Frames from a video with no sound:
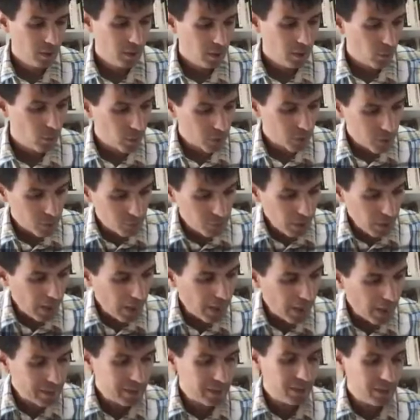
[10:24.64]
Well, to
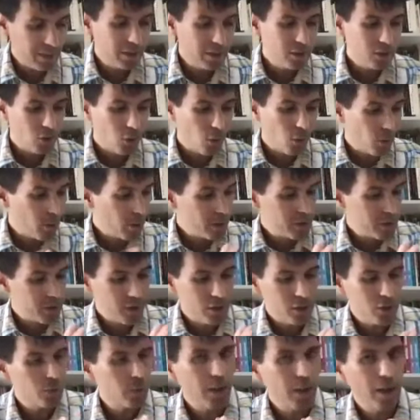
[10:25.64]
find its
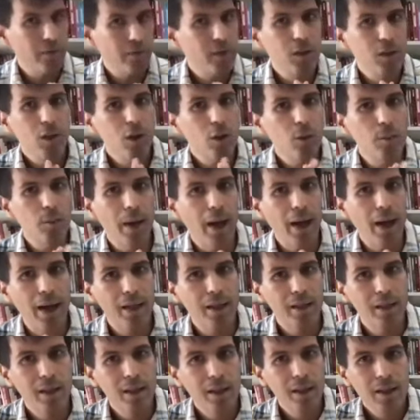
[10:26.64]
origins, we have to go
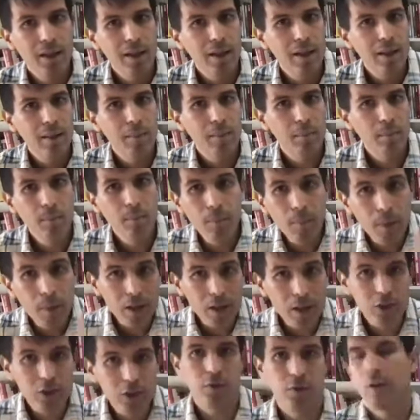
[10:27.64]
back
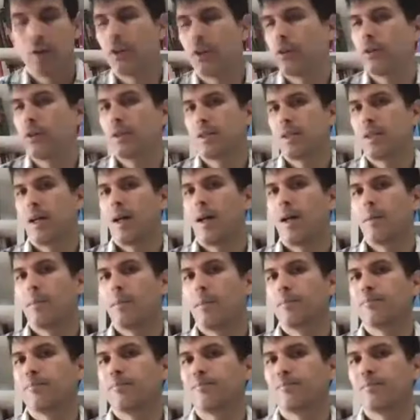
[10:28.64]
much further in time
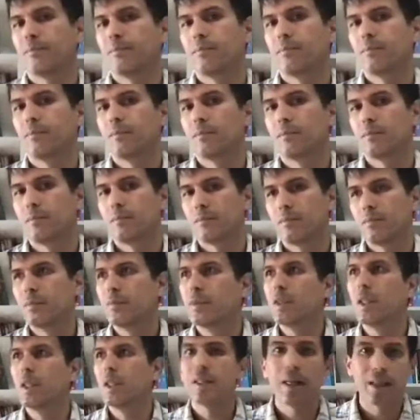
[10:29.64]

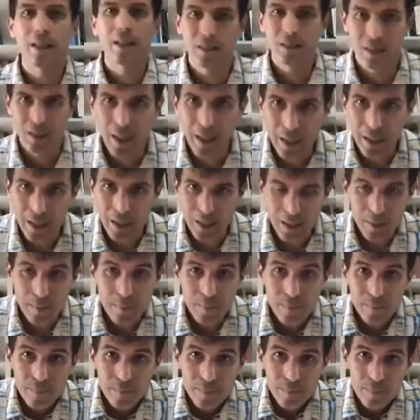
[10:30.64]
than 1980.
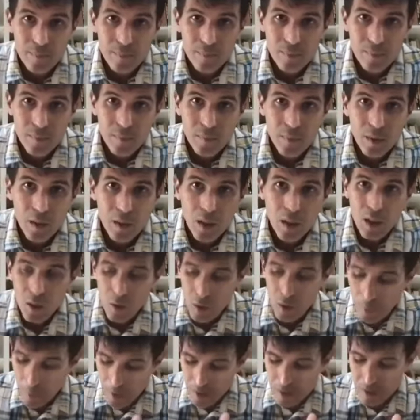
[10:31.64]

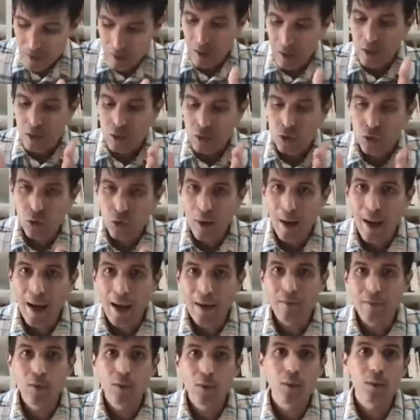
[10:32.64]
We must
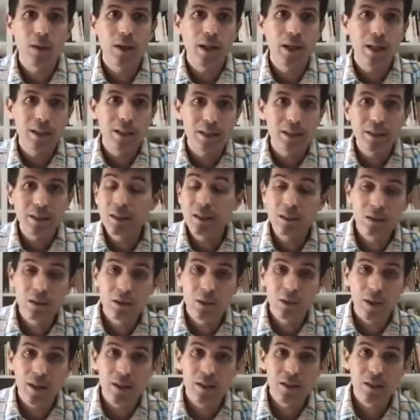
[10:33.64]
travel at least
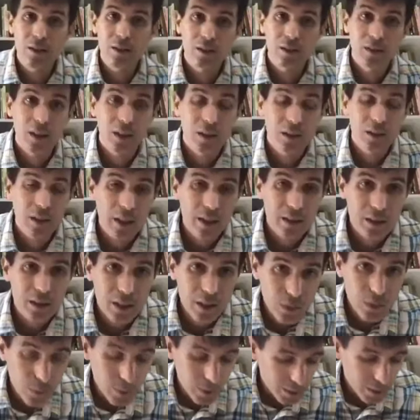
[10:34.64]
to ancient
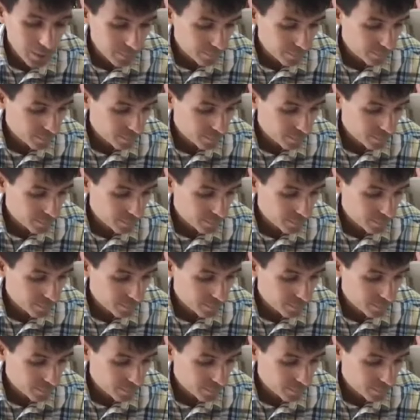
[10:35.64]
antiquity,